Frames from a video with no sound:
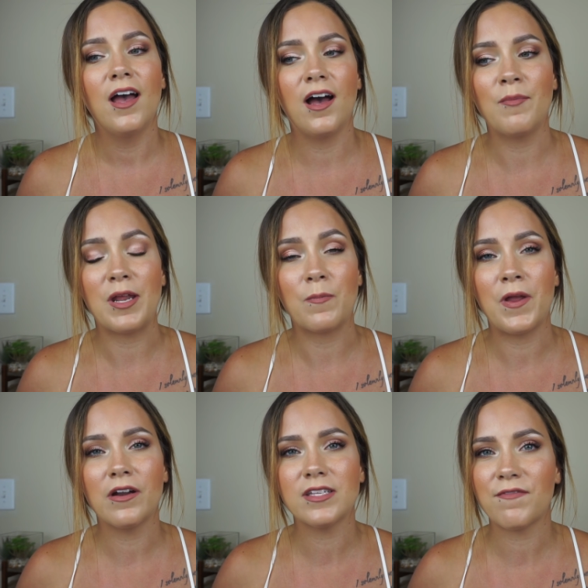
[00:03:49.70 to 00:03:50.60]
Um, it
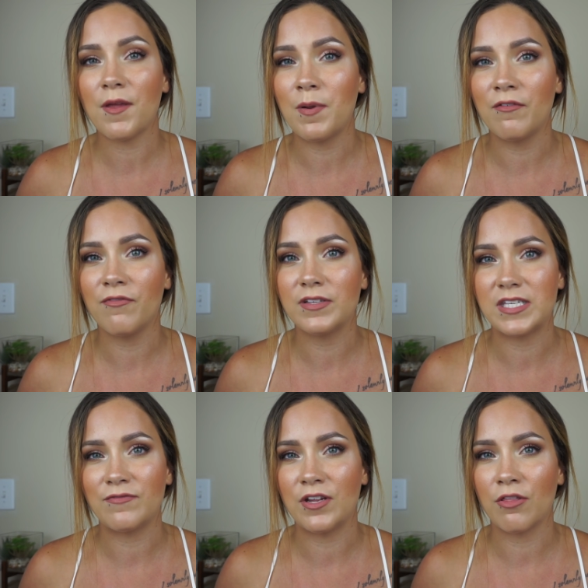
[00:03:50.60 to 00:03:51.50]
appeared as if they'd been
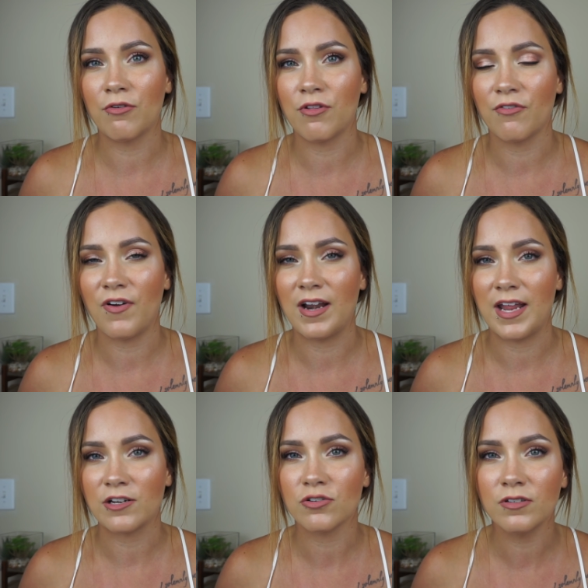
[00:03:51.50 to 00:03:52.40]
sifting through their
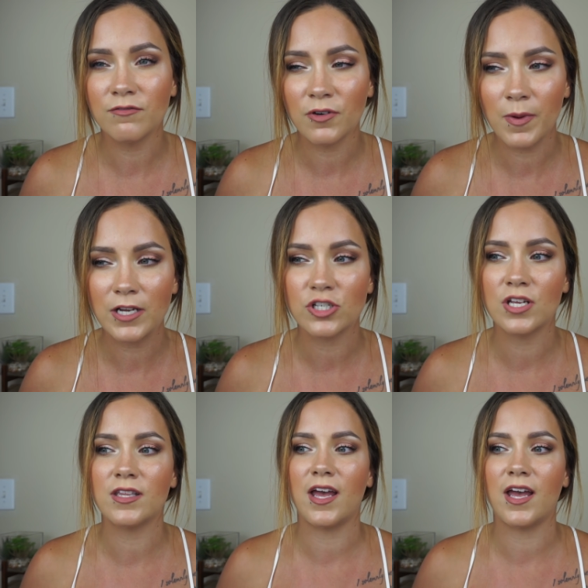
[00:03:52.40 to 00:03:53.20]
financial information.